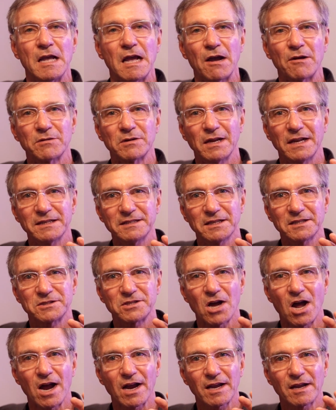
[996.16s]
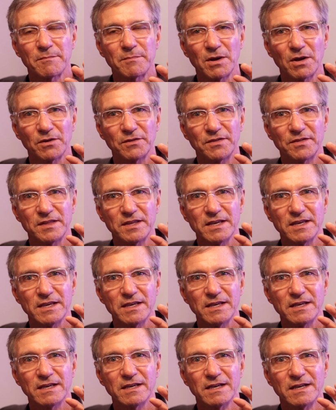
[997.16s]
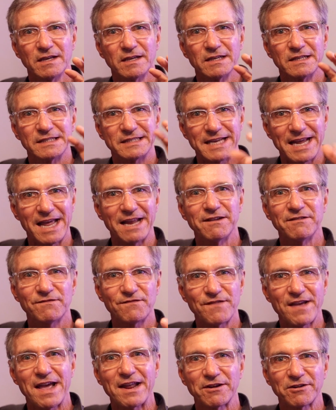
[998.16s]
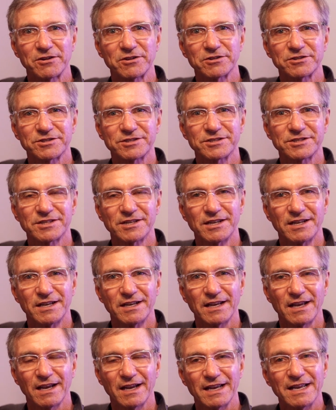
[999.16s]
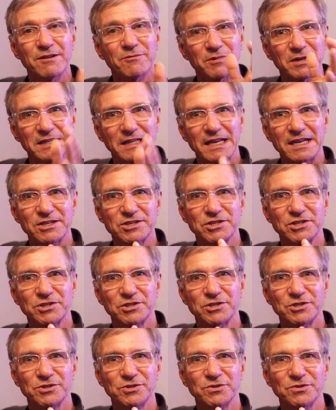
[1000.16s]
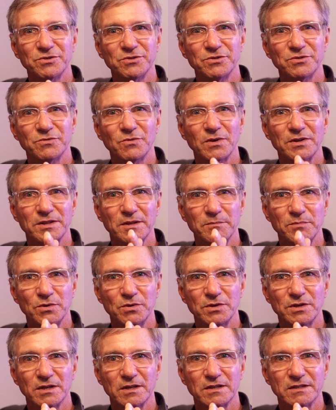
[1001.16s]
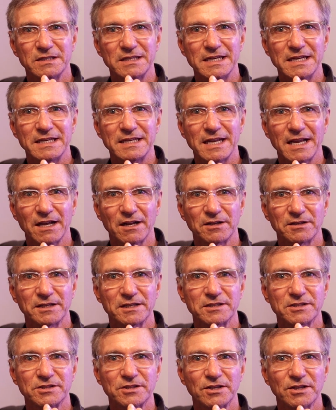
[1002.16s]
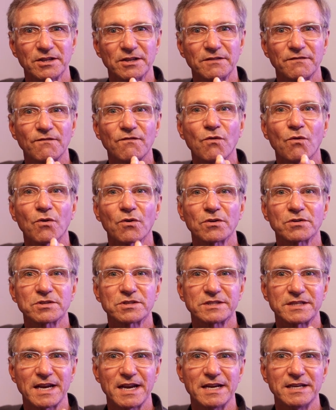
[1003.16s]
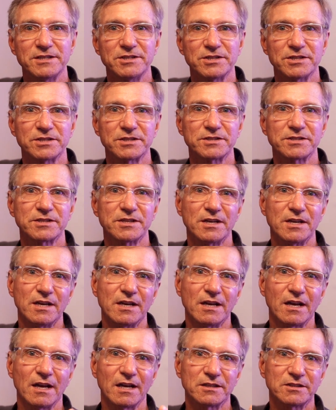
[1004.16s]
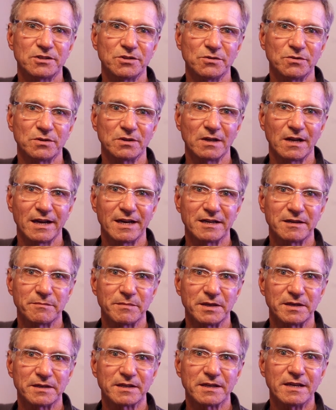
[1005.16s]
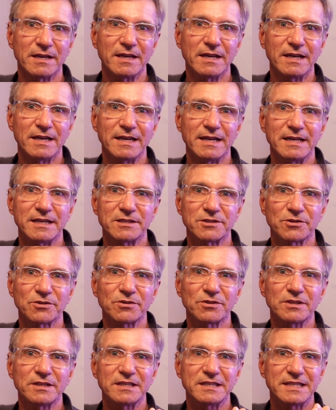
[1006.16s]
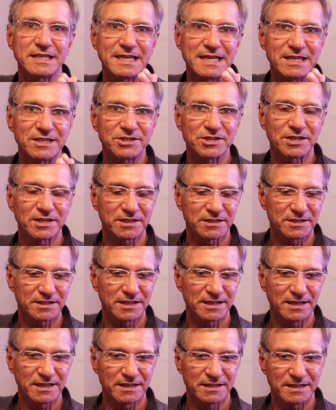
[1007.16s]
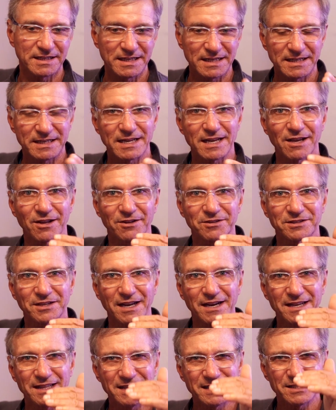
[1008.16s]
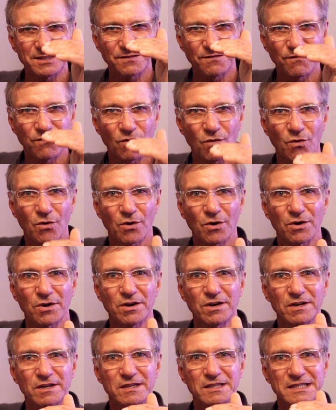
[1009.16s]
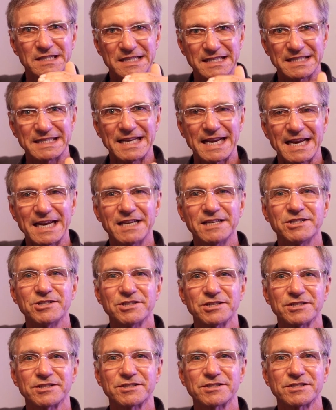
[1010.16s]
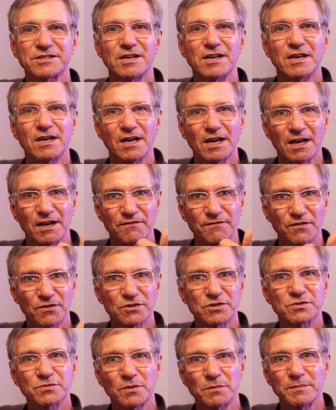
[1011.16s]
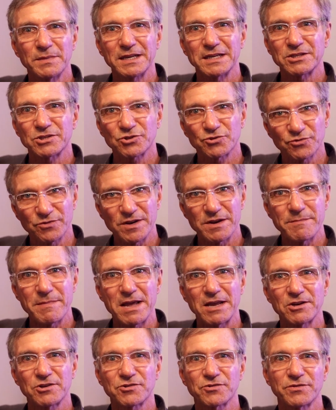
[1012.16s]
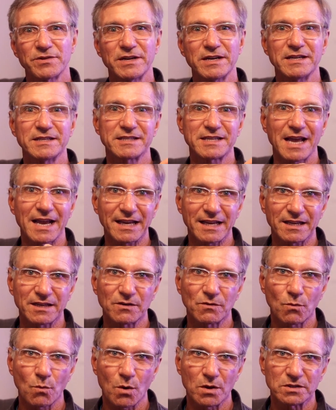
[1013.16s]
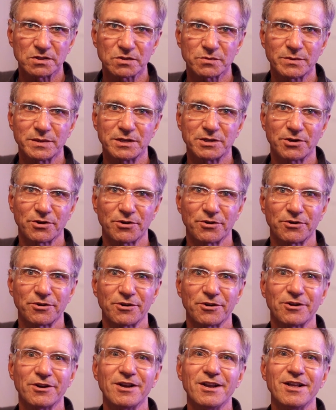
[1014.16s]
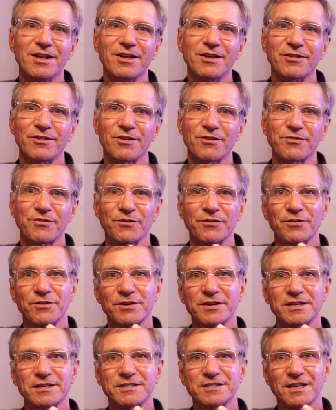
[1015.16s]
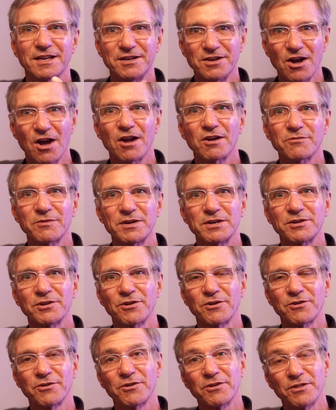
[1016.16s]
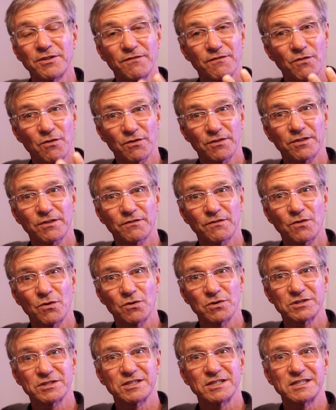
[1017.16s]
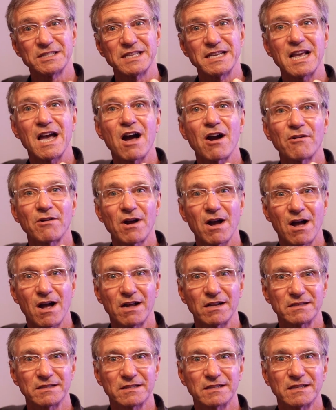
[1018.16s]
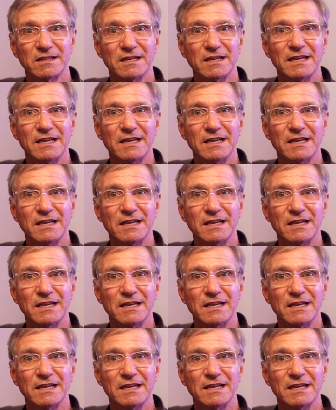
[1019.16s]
I would like to talk about the 10 fetters in relation to what the Buddha detailed as the 4 stages to enlightenment. In his early teachings, he detailed kind of these 4 stages. First one being stream entry, second, once returner, the third is a non-returner, and the fourth, of course, is the arahant.